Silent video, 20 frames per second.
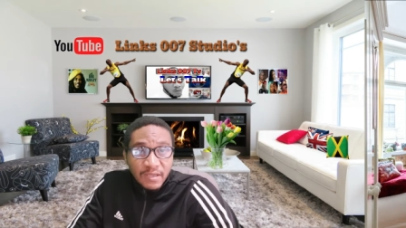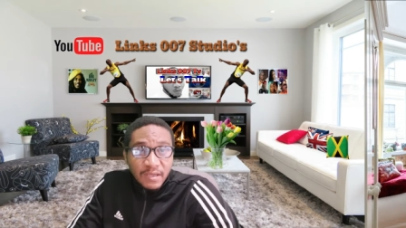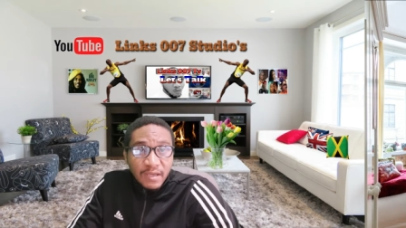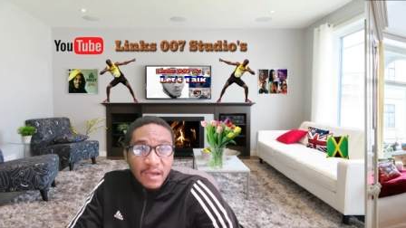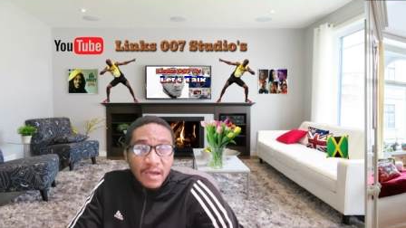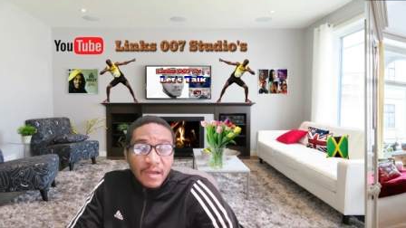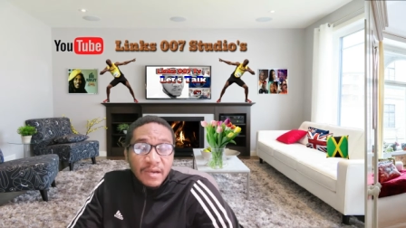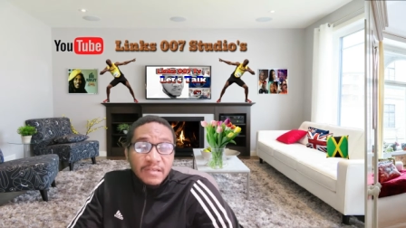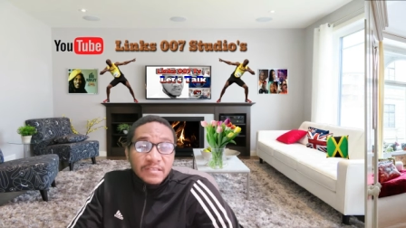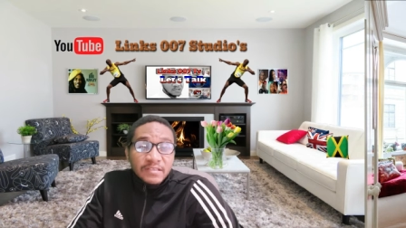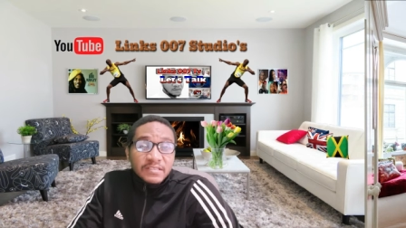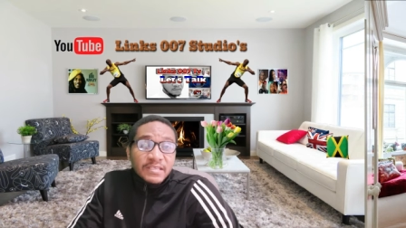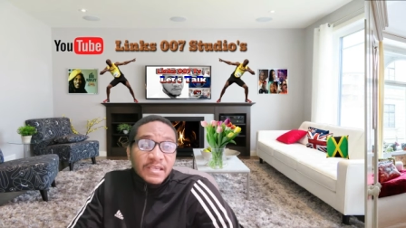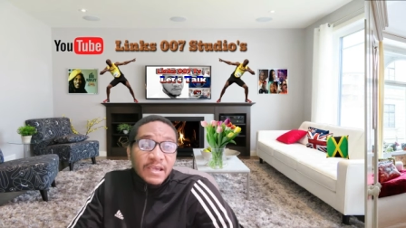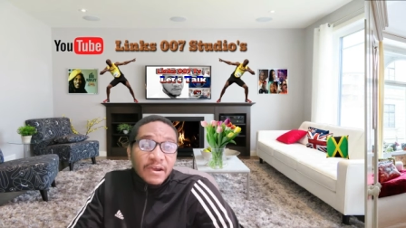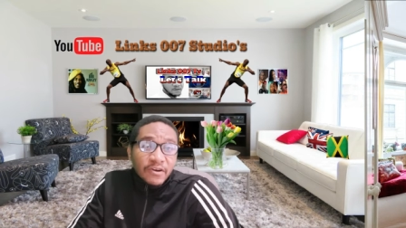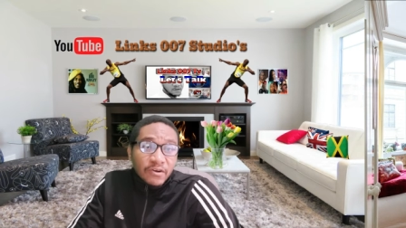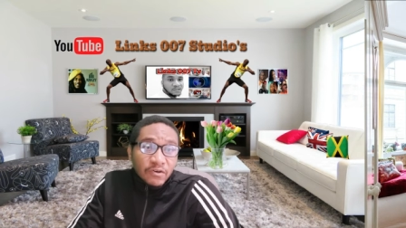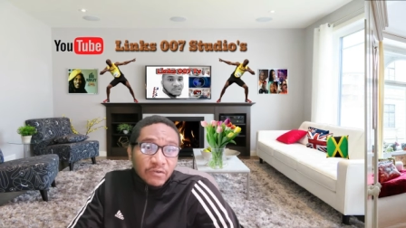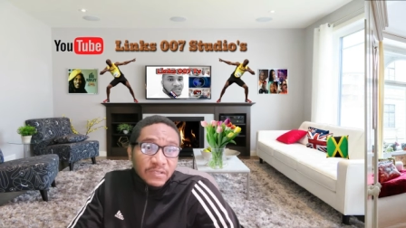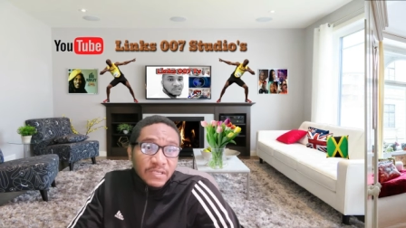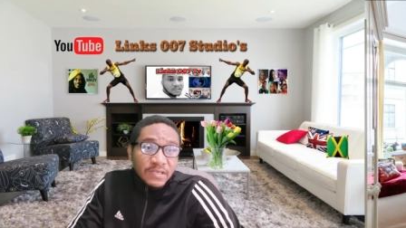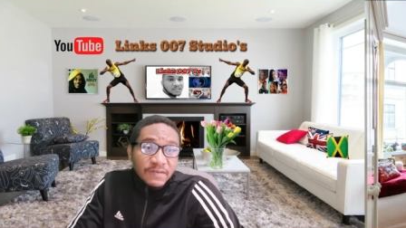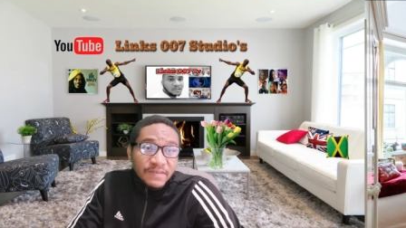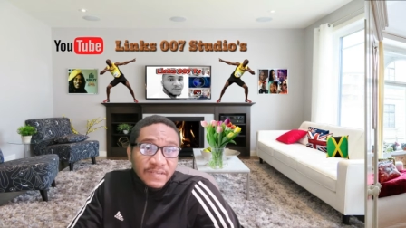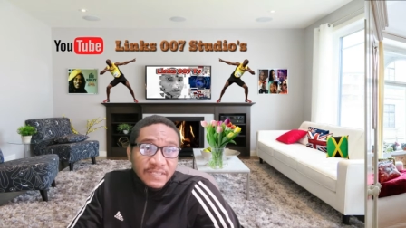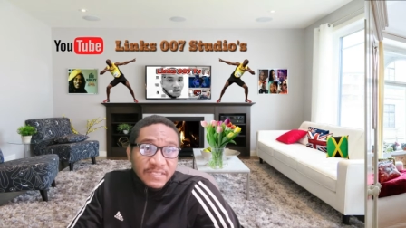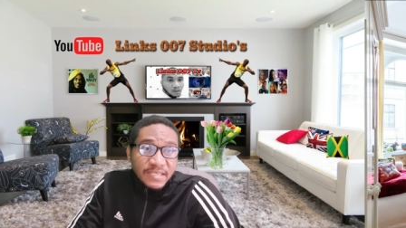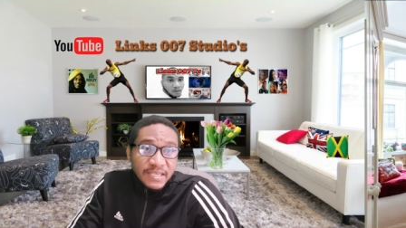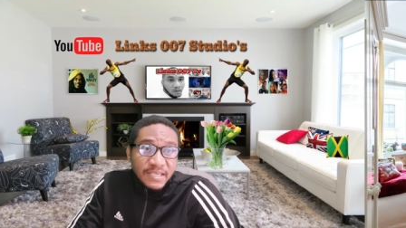and is carrying out
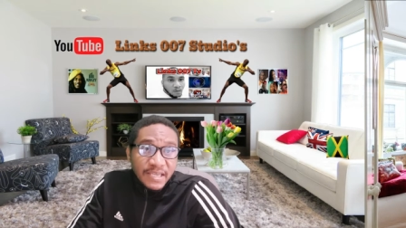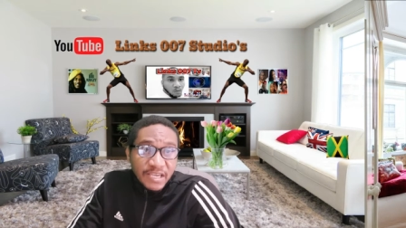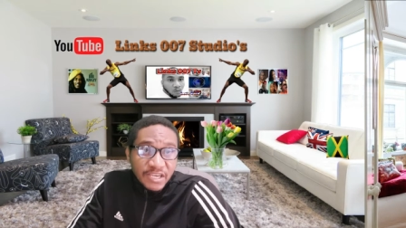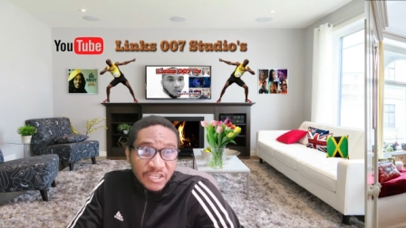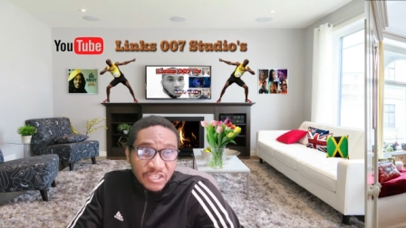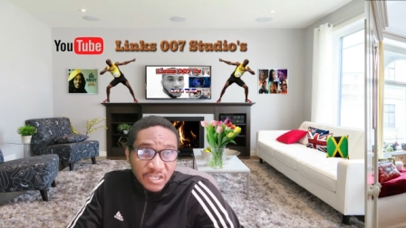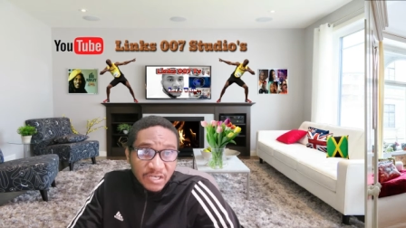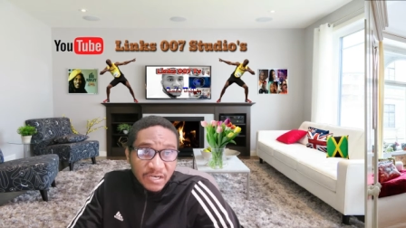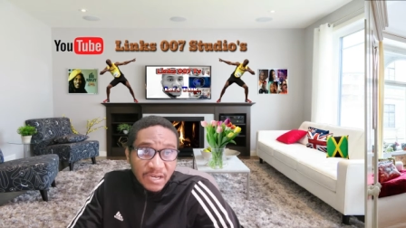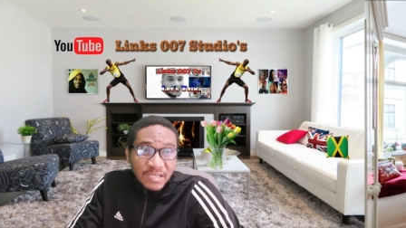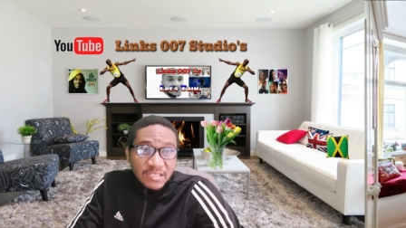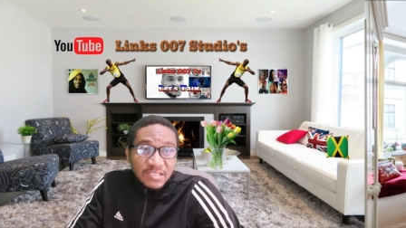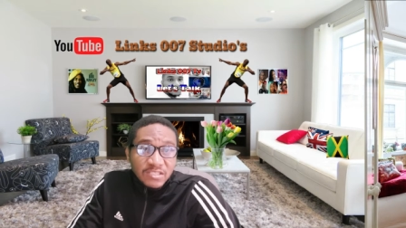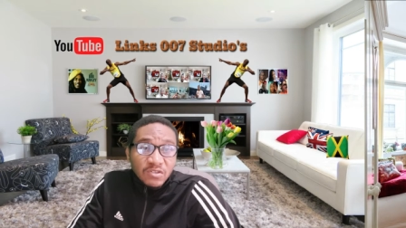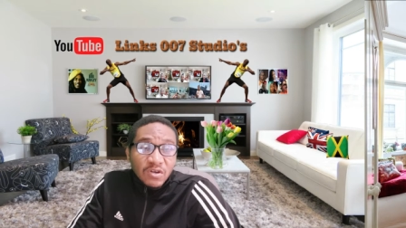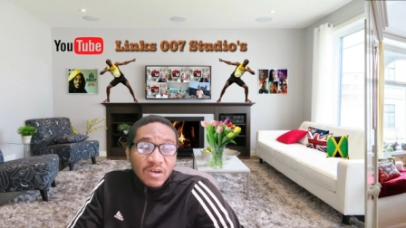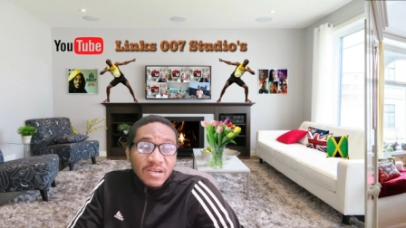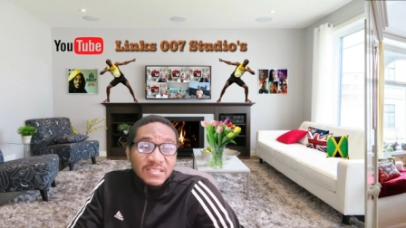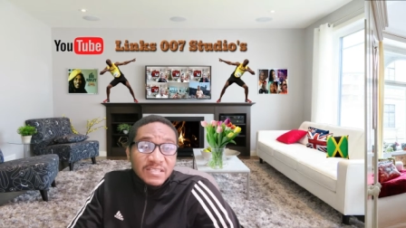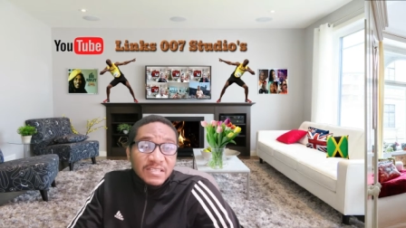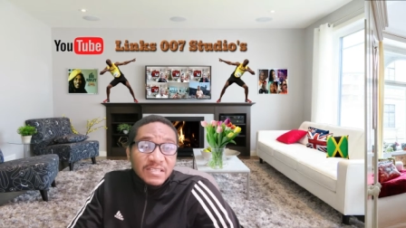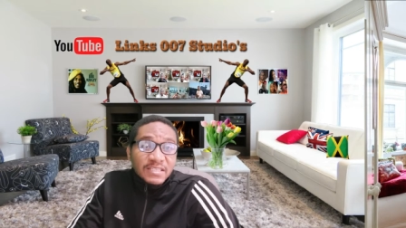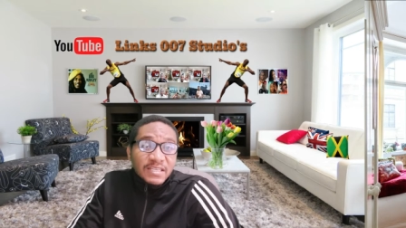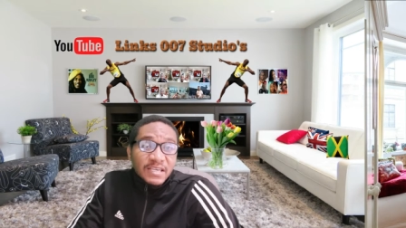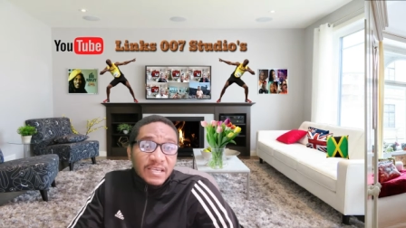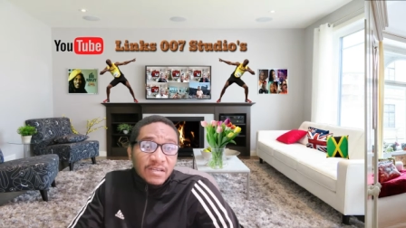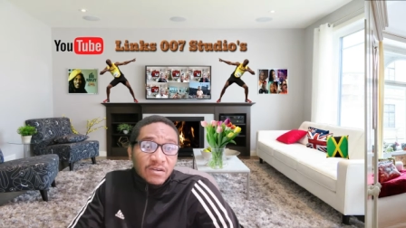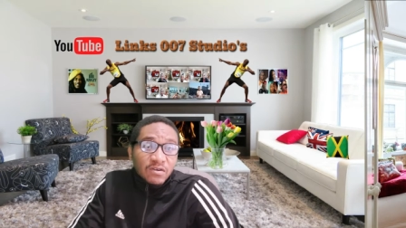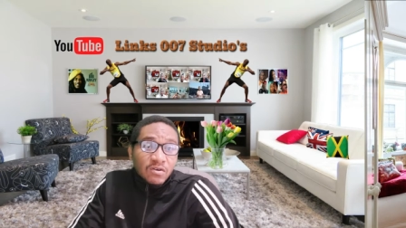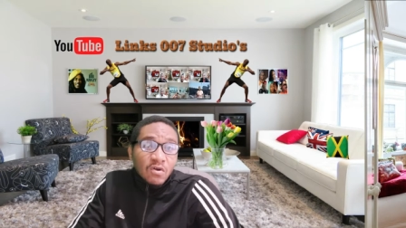investigation as to
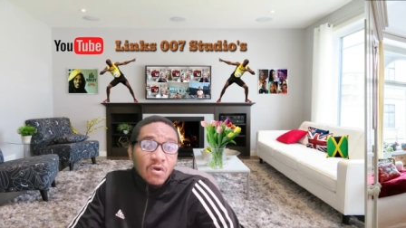ascertain